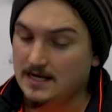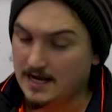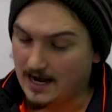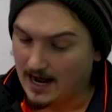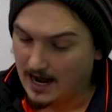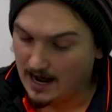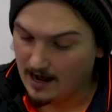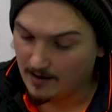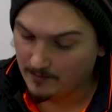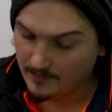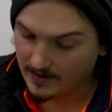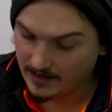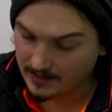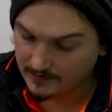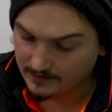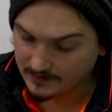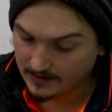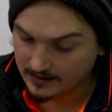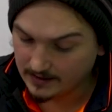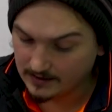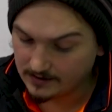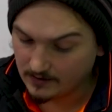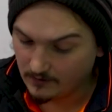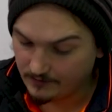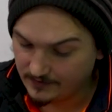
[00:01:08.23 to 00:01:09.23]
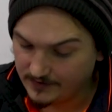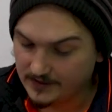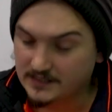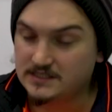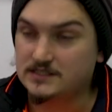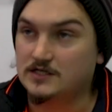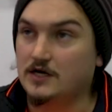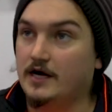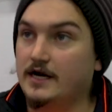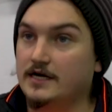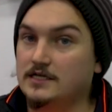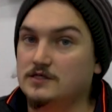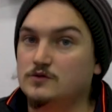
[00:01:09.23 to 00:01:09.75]
and then this
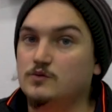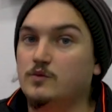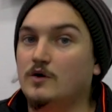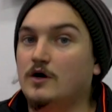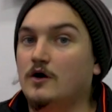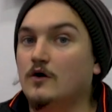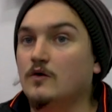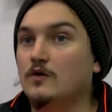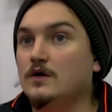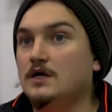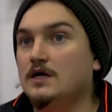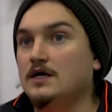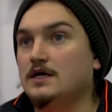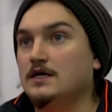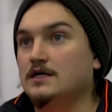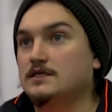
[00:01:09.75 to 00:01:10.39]
side as well.